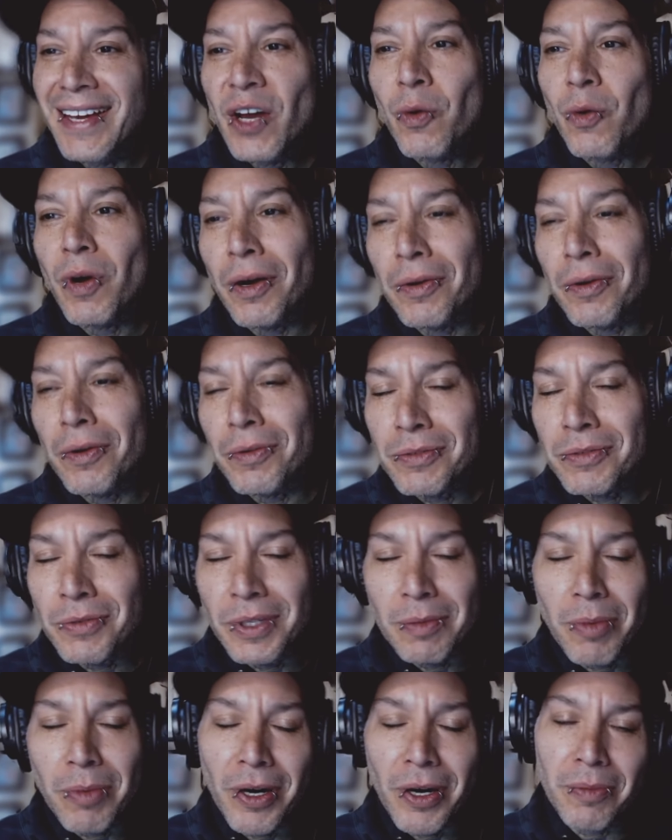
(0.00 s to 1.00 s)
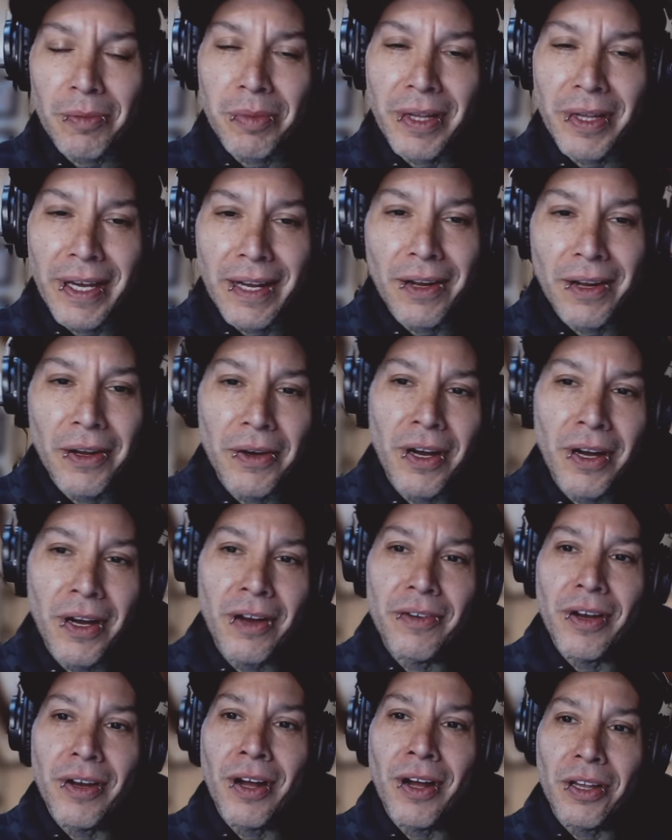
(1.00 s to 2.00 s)
well, it was really part of the plan all, all,
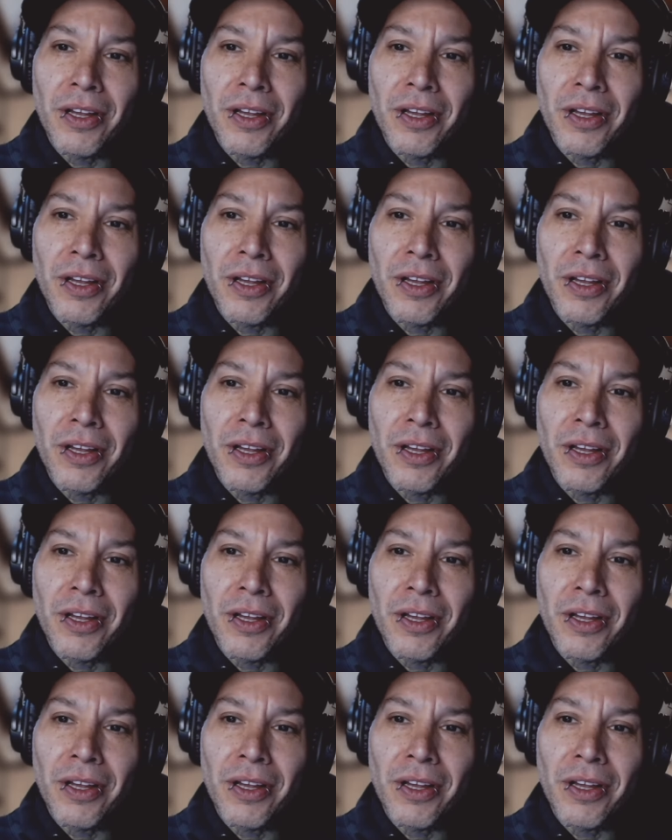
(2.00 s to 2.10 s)
all